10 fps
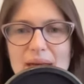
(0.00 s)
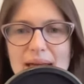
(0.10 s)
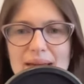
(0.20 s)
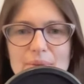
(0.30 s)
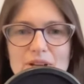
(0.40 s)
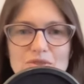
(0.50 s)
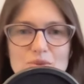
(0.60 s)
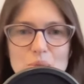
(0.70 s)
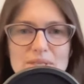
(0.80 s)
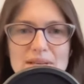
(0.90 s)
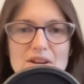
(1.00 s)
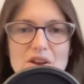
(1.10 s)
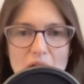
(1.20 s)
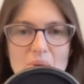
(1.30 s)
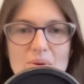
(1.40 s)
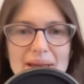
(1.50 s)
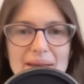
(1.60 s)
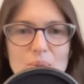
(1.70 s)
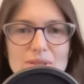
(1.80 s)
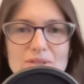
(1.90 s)
and a bunch of stores said no,
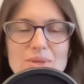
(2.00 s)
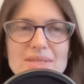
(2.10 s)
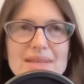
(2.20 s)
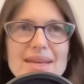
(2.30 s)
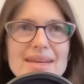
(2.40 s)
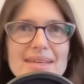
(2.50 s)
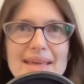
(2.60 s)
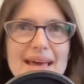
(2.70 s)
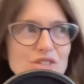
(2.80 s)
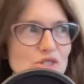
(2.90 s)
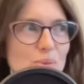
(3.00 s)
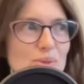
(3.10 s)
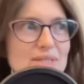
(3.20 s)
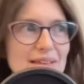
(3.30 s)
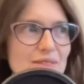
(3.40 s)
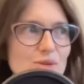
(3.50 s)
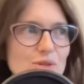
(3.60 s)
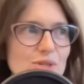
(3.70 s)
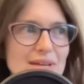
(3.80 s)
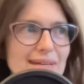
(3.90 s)
and one store said yes, sure, we'll take those
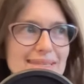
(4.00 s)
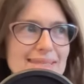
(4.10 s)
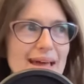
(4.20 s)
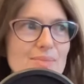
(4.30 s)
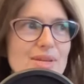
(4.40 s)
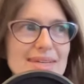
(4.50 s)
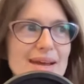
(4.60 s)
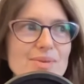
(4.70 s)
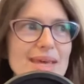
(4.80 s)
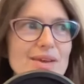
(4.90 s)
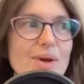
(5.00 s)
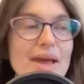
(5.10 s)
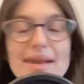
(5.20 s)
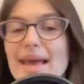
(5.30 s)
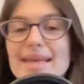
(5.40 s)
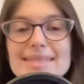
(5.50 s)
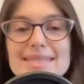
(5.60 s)
shirts on consignment, and I was like, great, and I had mm-hmm.